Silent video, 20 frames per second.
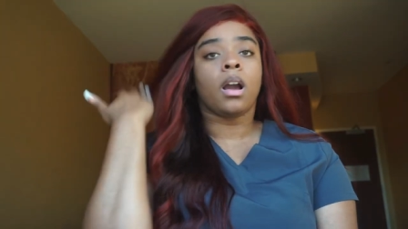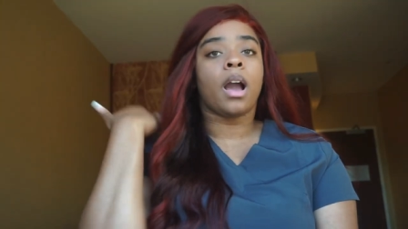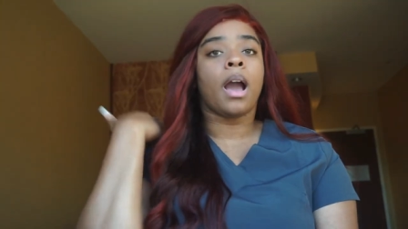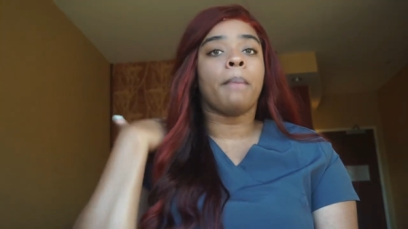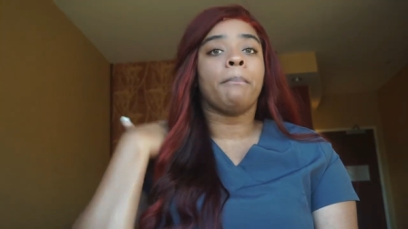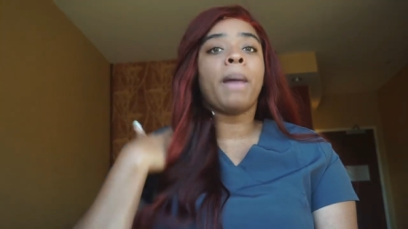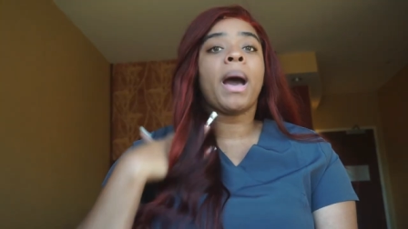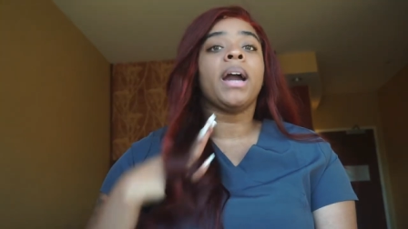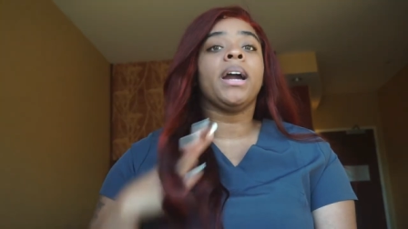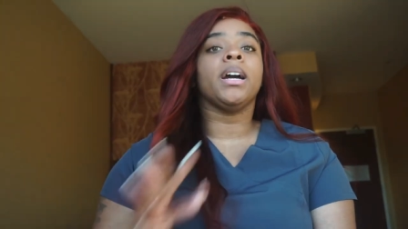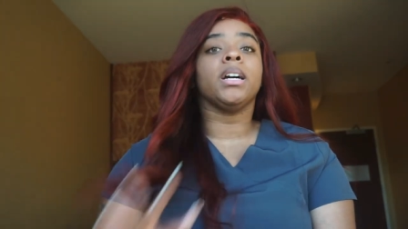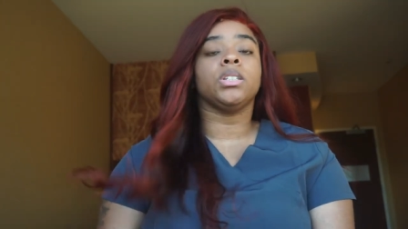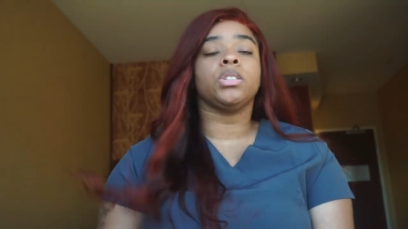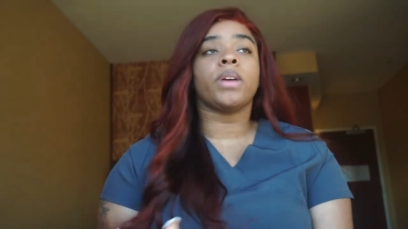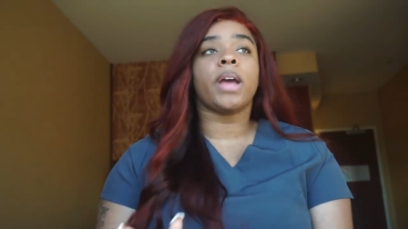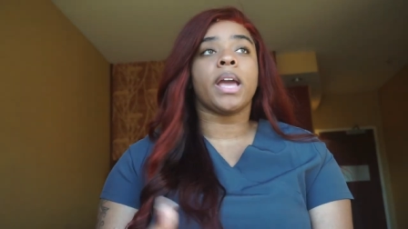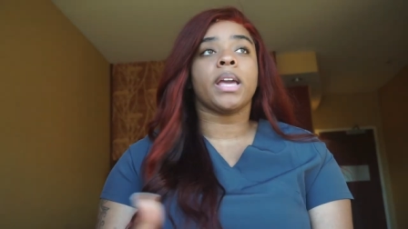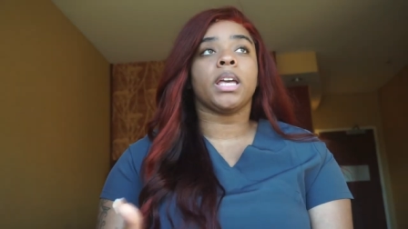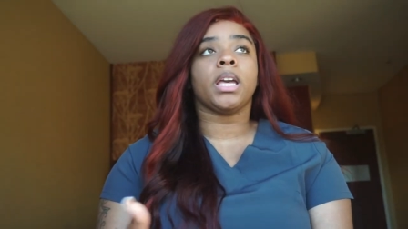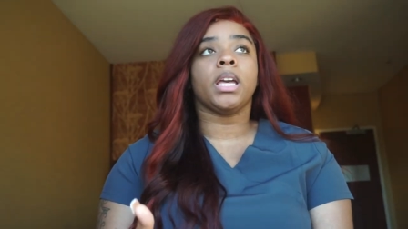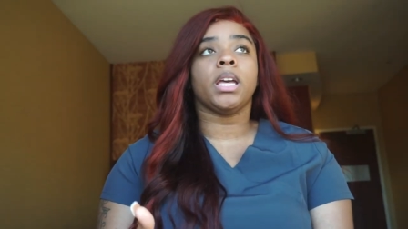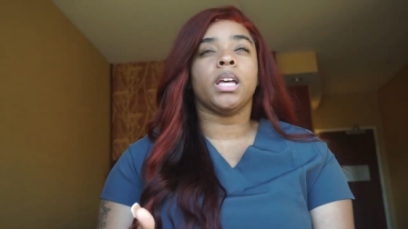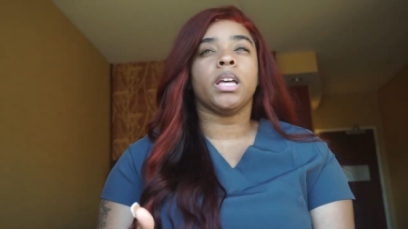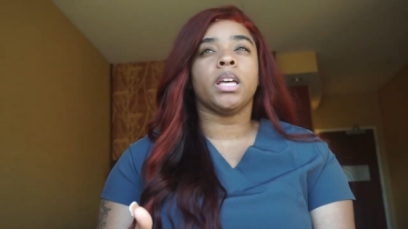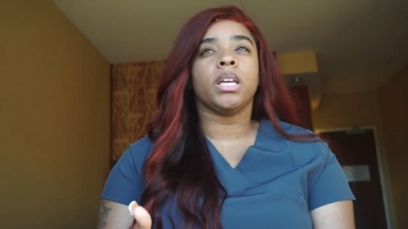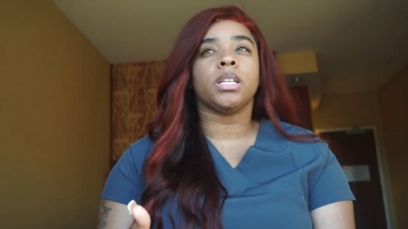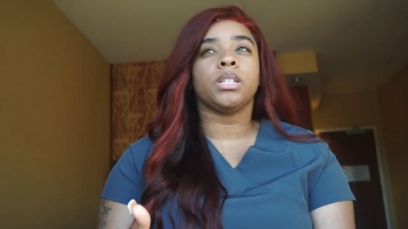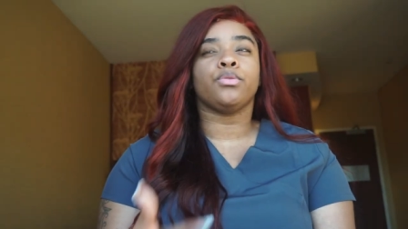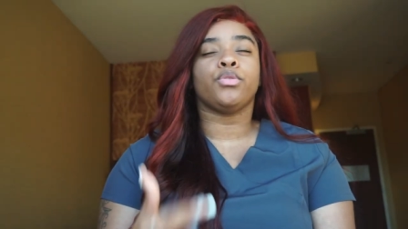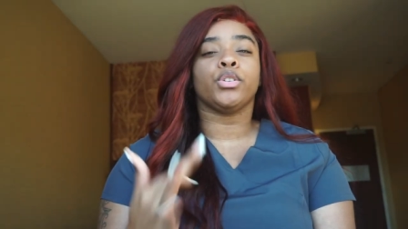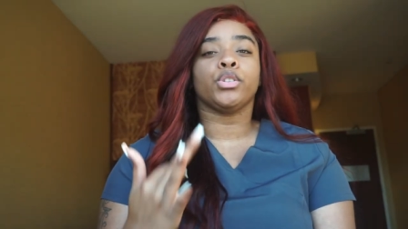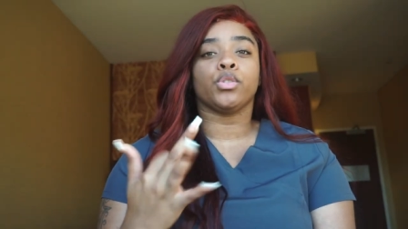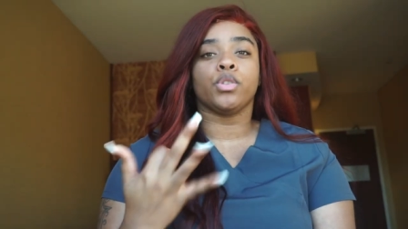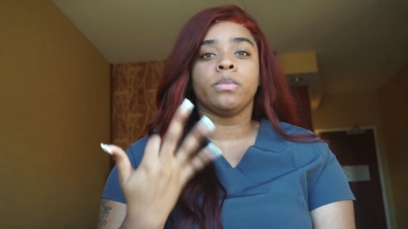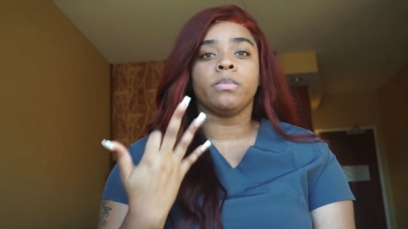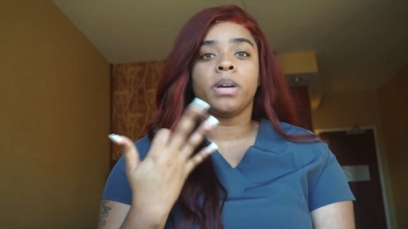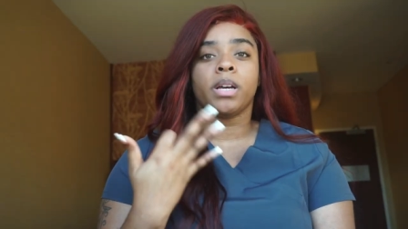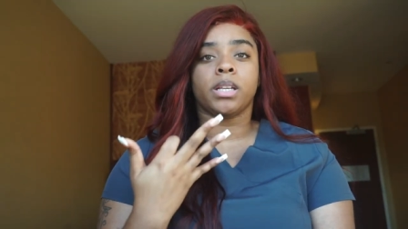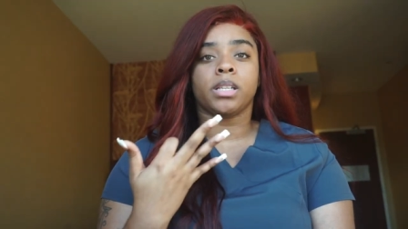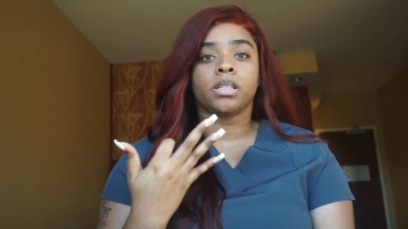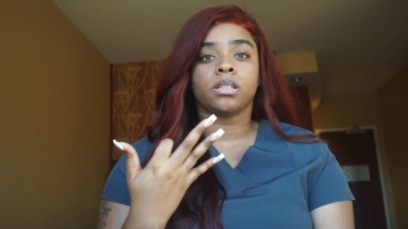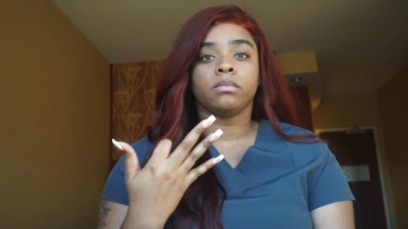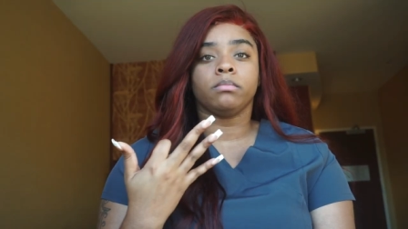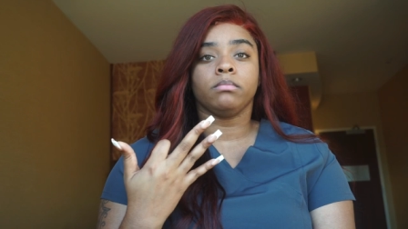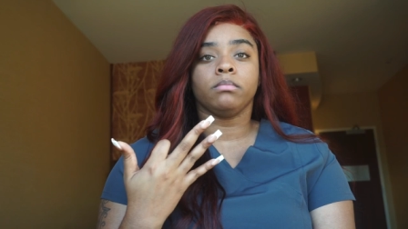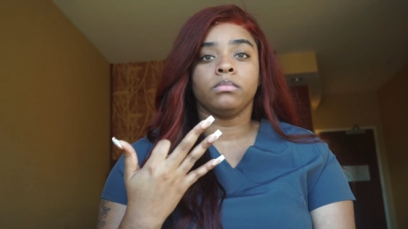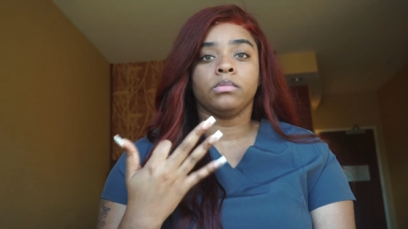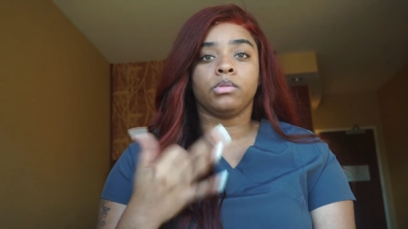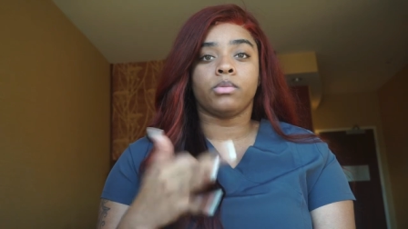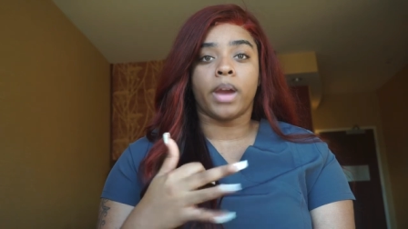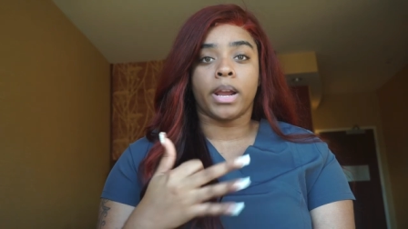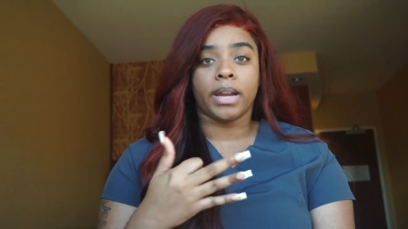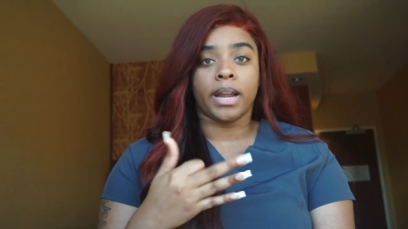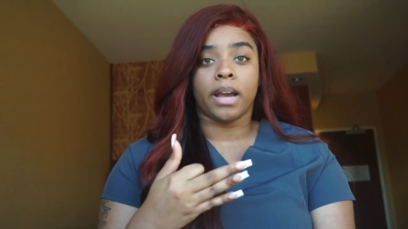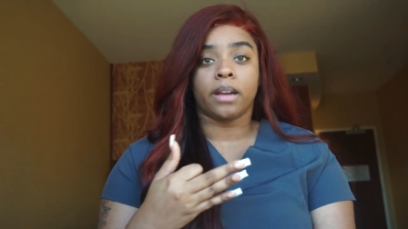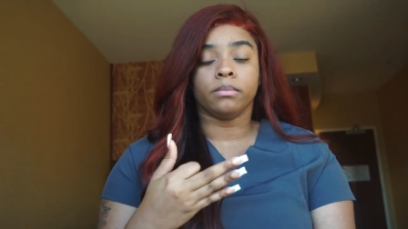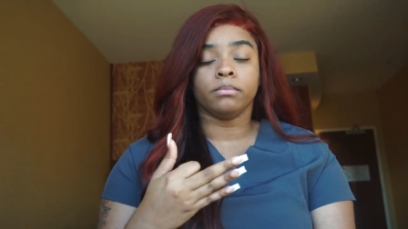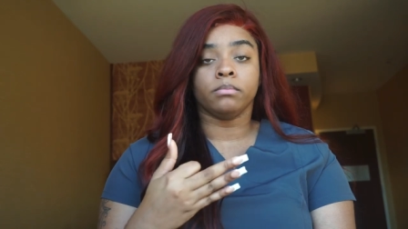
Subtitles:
my contract is for 3 months right now.